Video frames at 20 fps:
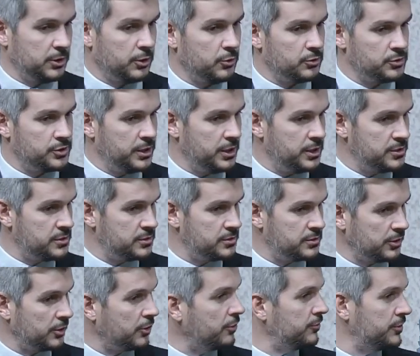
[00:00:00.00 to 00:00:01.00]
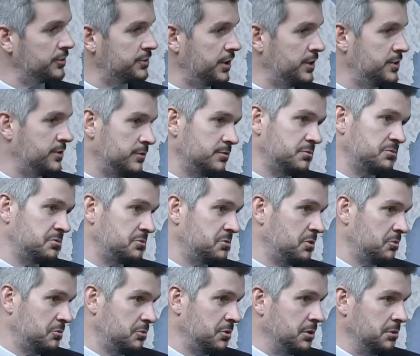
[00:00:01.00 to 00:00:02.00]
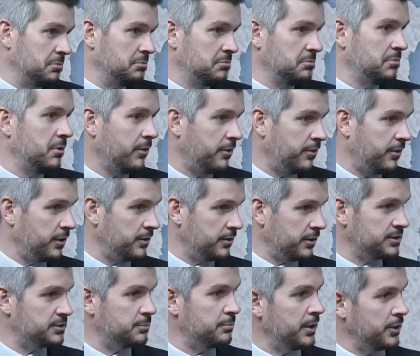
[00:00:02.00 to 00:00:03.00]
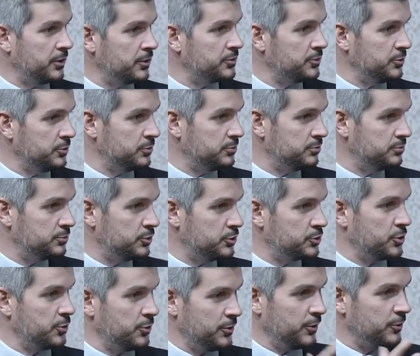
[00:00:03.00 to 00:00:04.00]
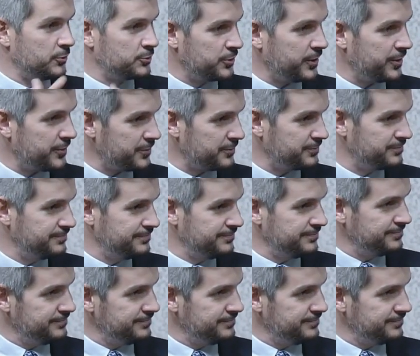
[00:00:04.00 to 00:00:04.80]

negotiations and the conversations, so I think it's better to show it all together.